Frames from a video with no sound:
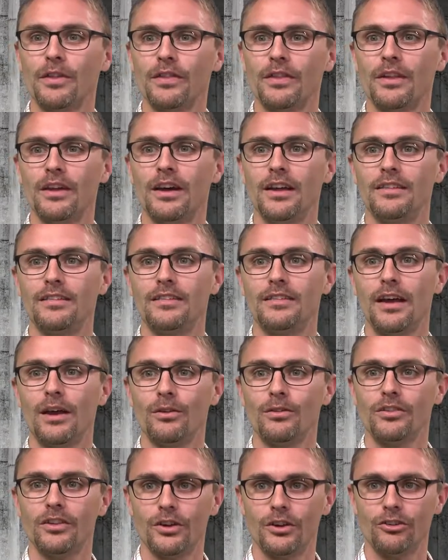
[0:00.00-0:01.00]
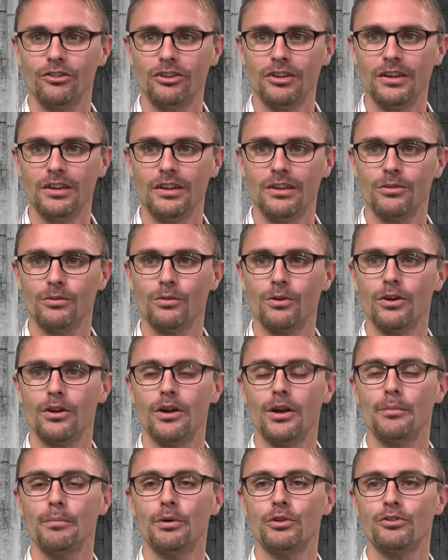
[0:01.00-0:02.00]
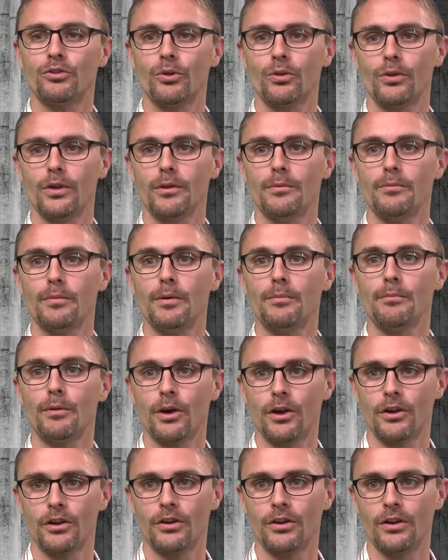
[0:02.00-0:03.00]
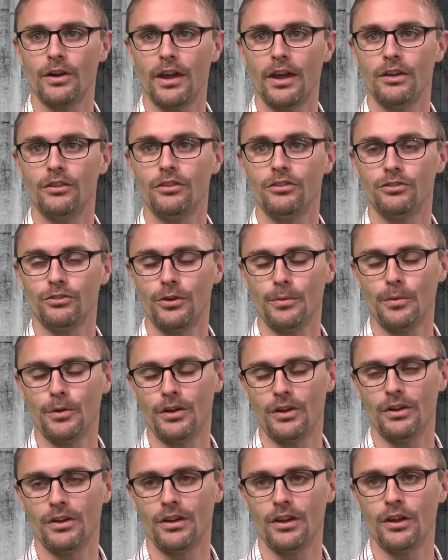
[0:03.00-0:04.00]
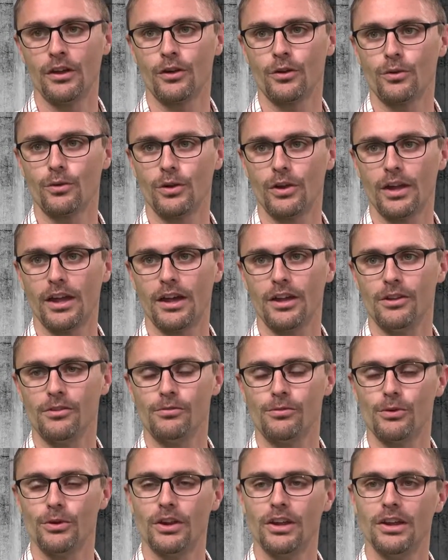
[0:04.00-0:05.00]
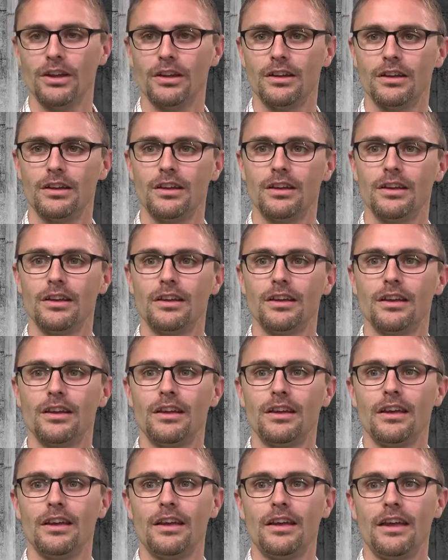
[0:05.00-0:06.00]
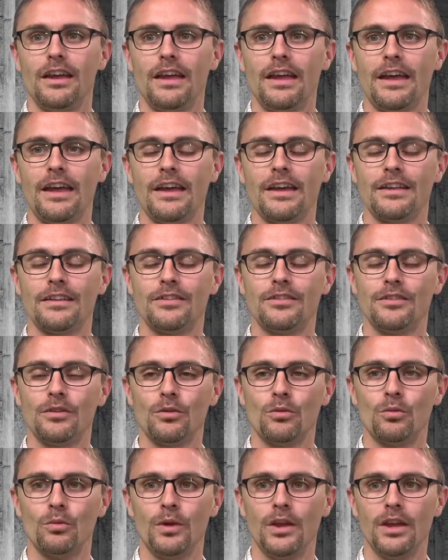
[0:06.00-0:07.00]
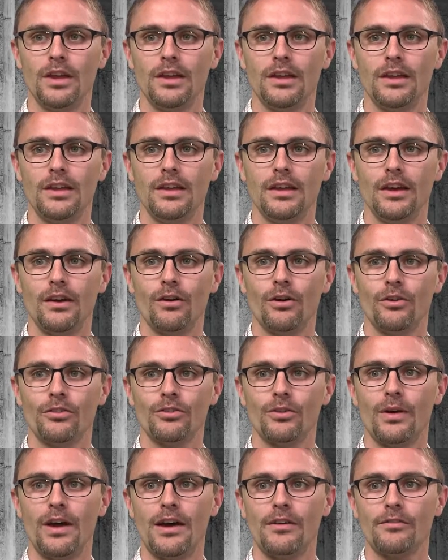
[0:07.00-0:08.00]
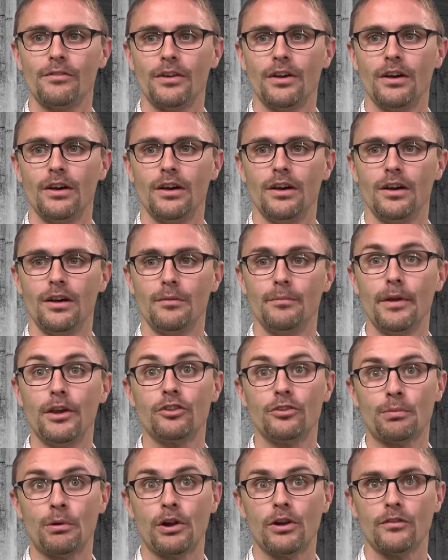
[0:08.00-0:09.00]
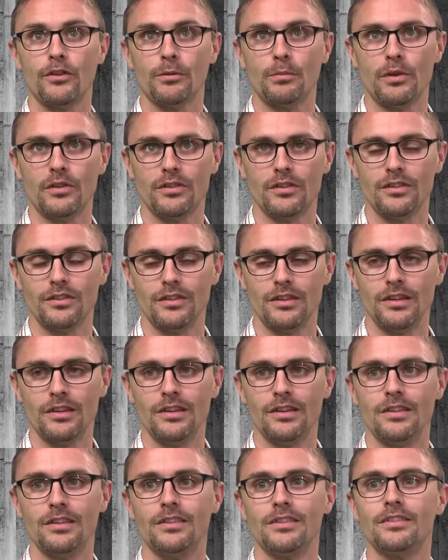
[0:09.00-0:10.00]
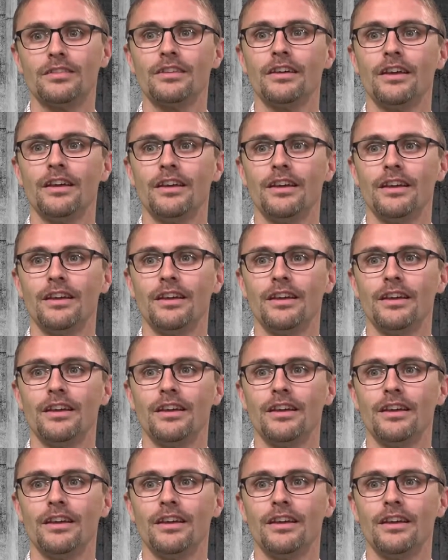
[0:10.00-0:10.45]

with Downs Energy. We're a petroleum marketer and distributor in Corona, California. And we also have a major part of our business is